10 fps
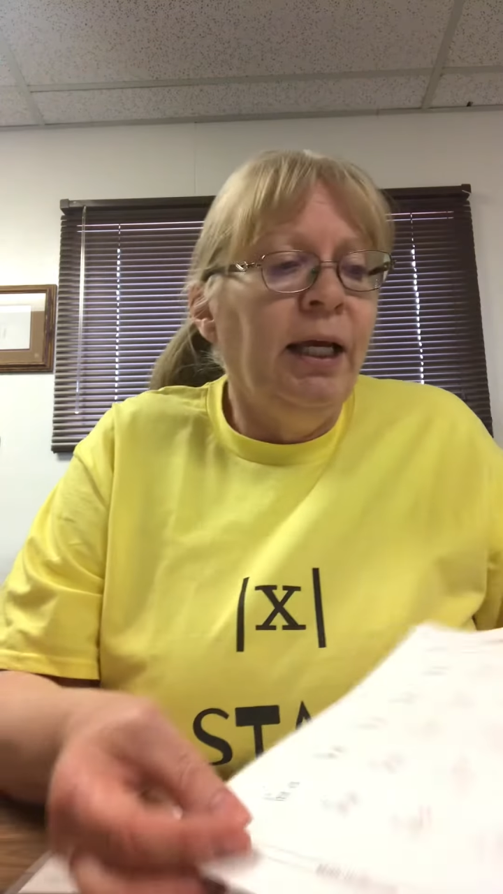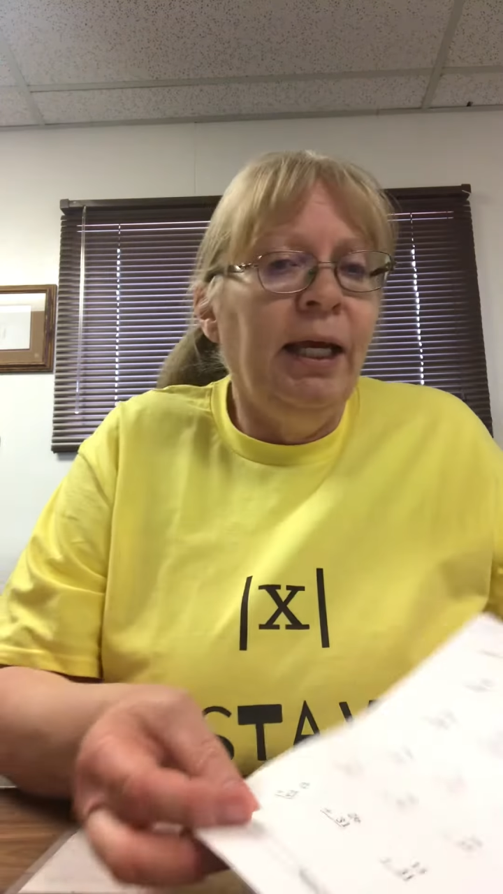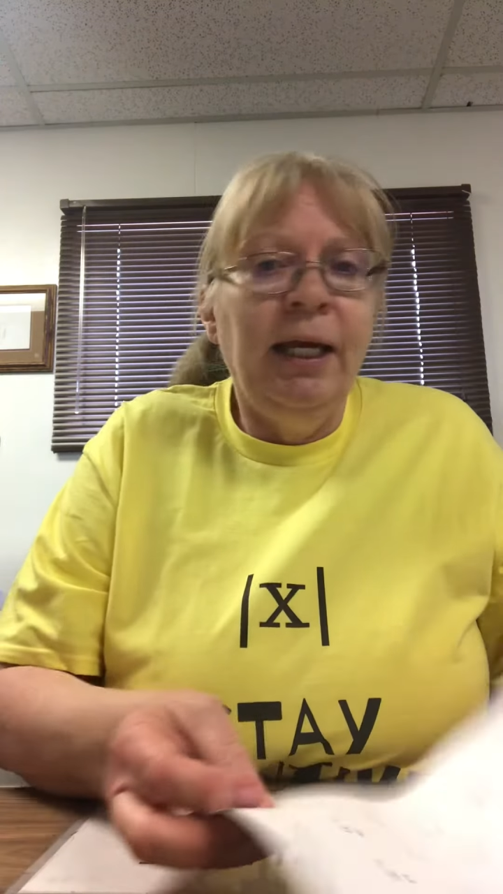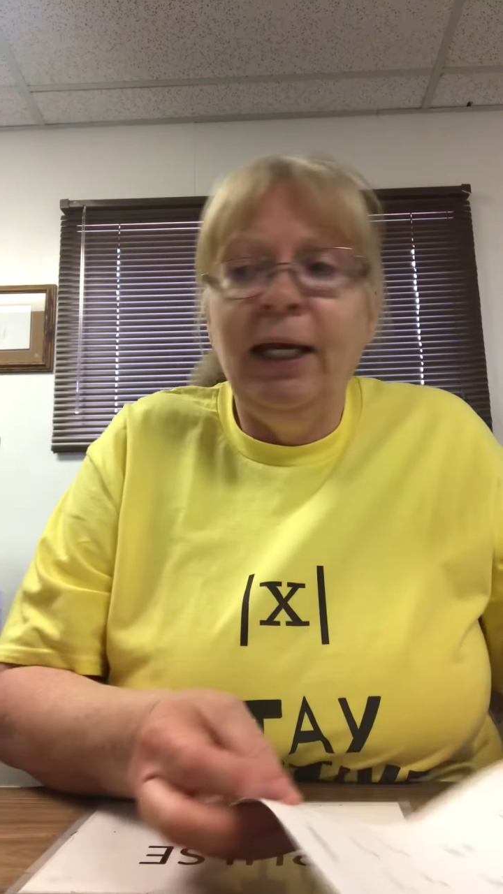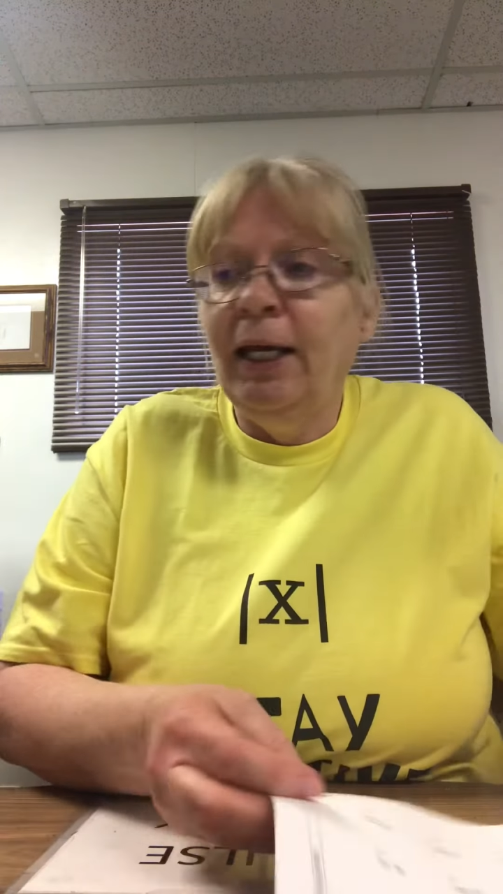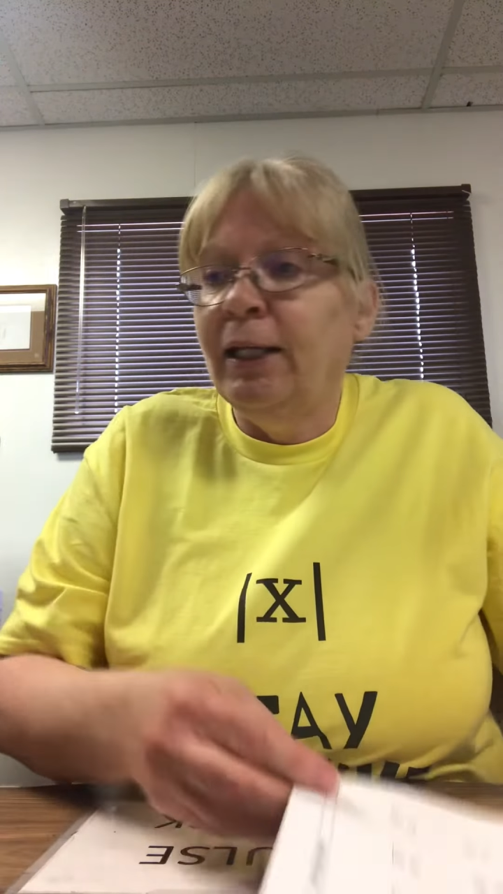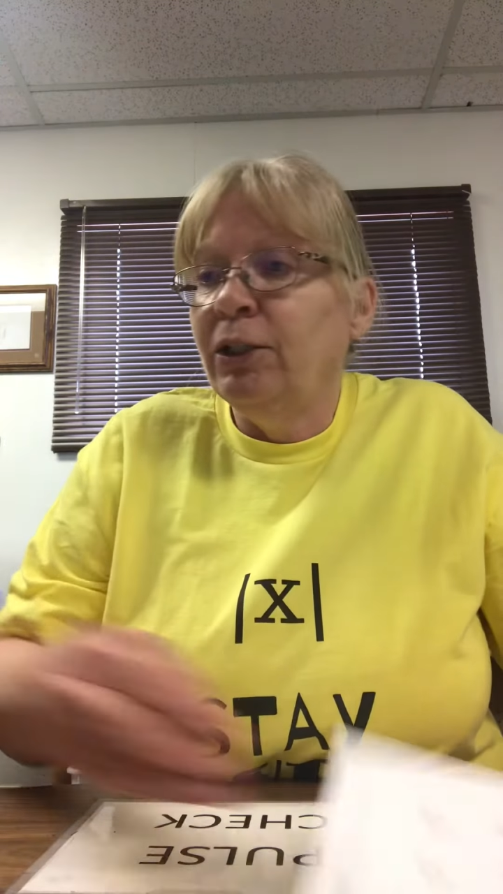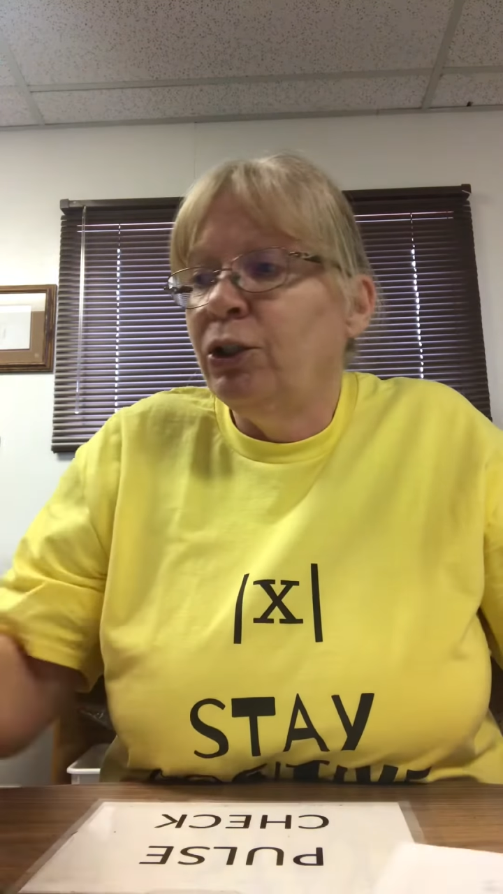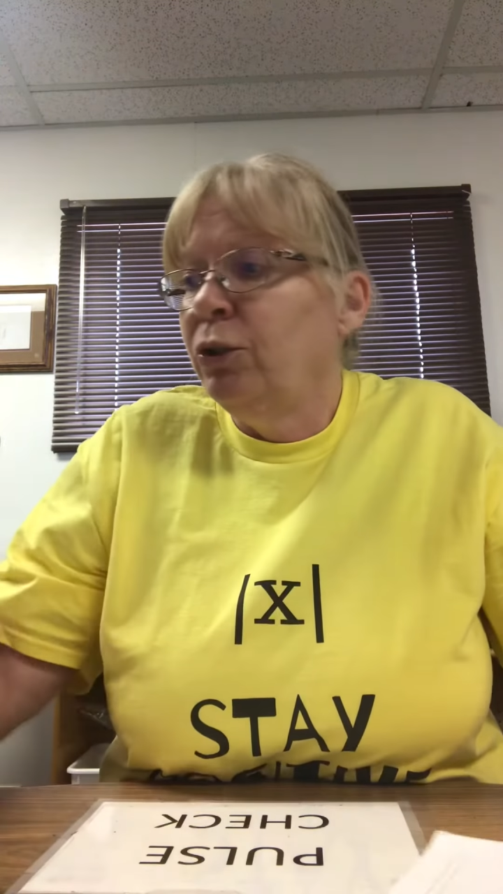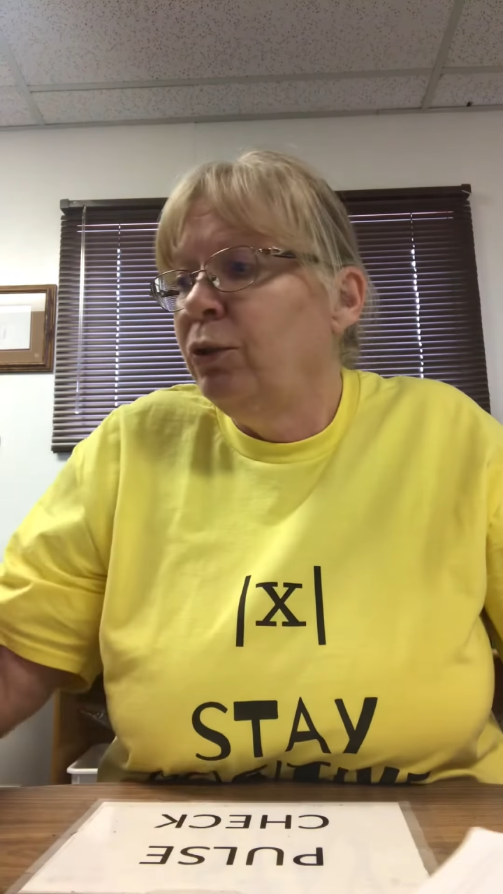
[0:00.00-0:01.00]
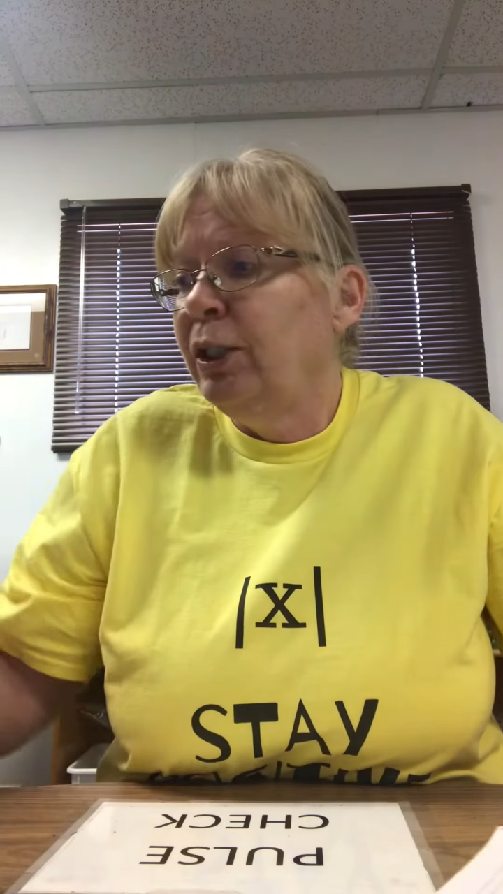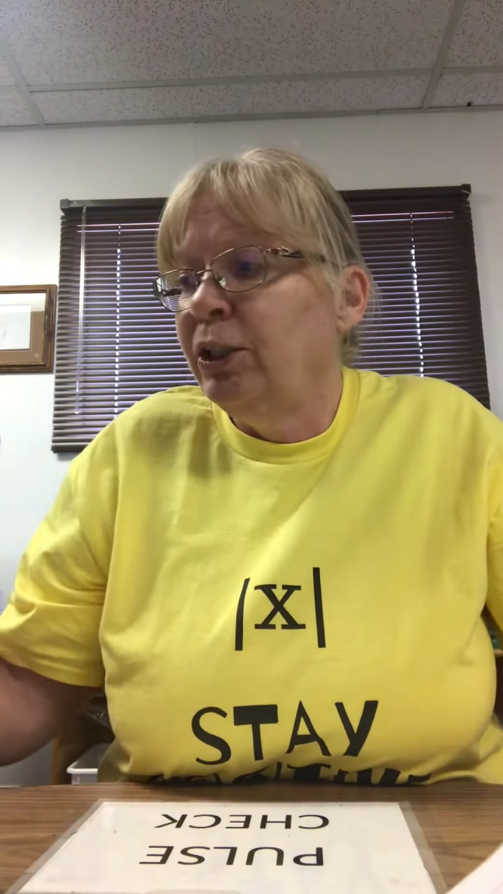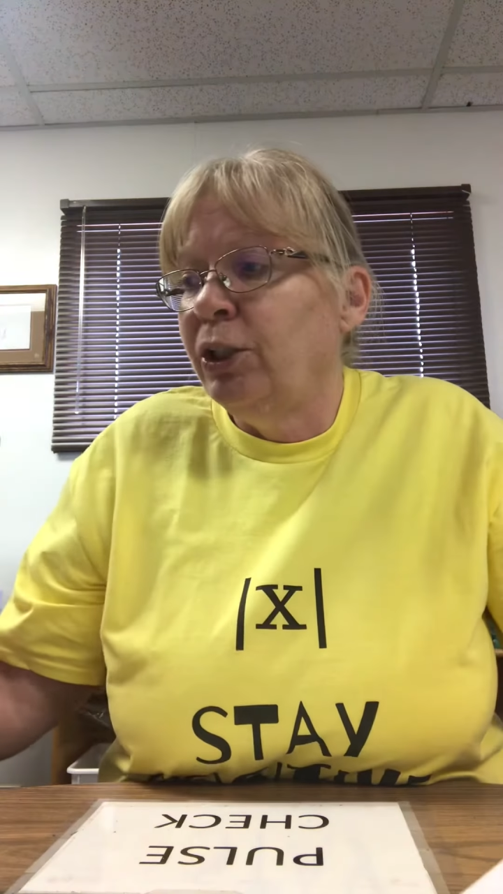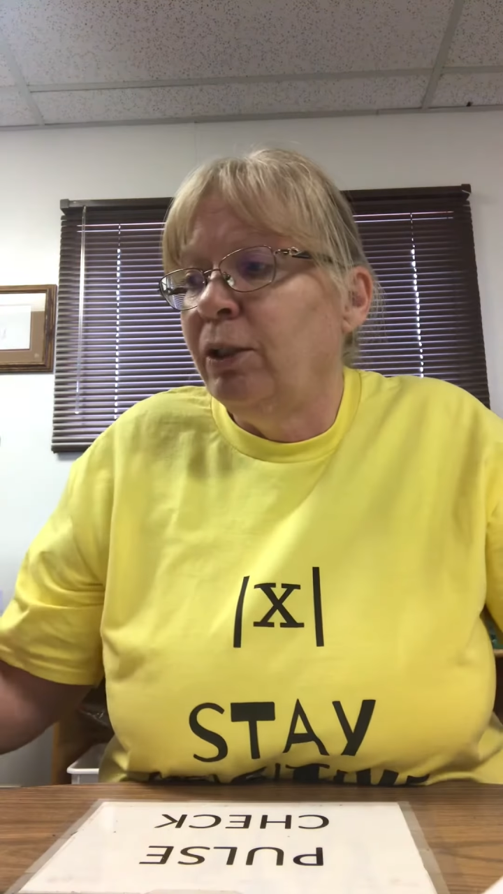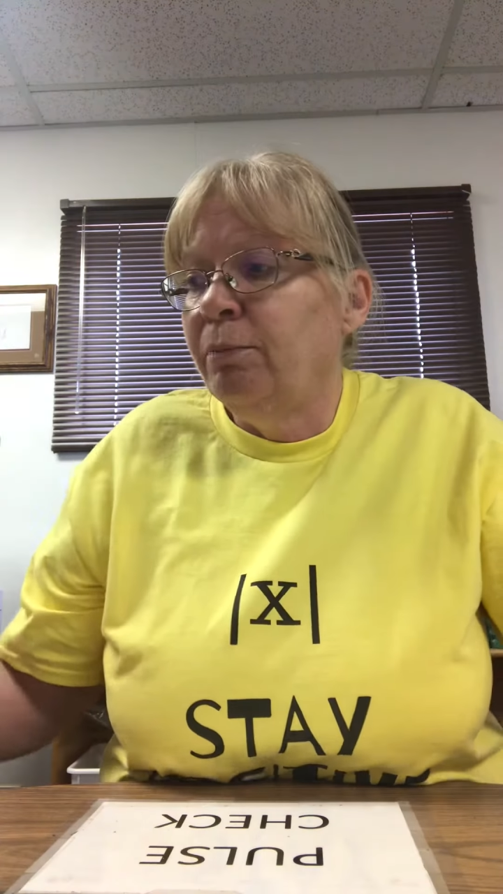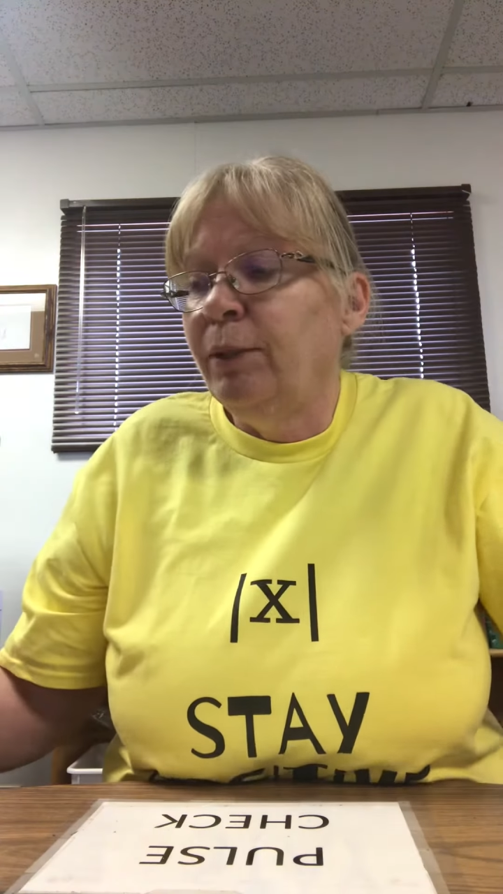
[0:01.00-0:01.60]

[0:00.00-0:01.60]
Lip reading: And 2-digit